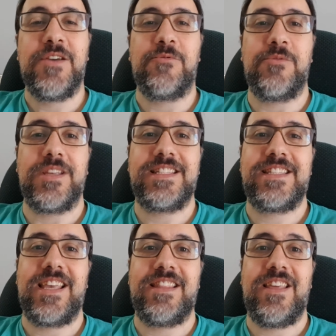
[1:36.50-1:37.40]
We
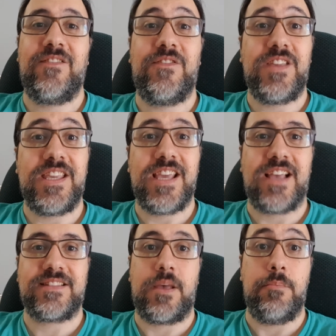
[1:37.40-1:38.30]
say the V
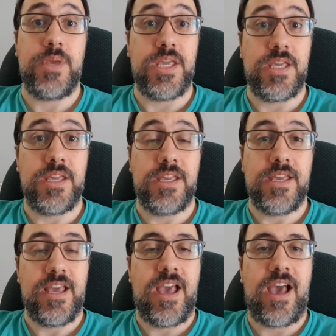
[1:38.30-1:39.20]
as a B,
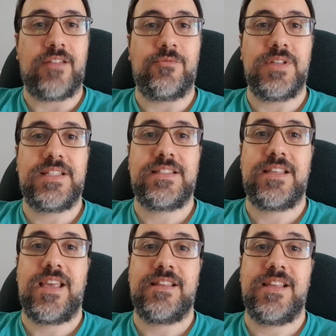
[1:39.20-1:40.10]
and we
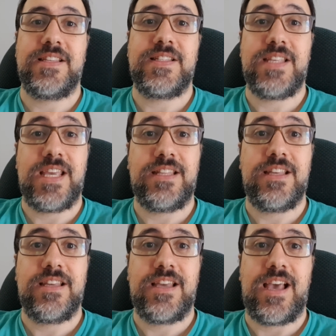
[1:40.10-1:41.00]
say the Z
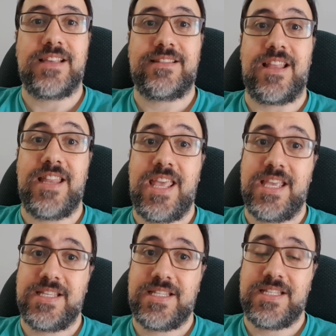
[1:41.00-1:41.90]
as an
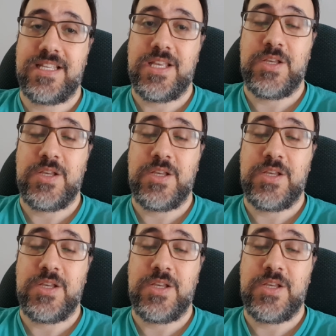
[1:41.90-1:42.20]
S.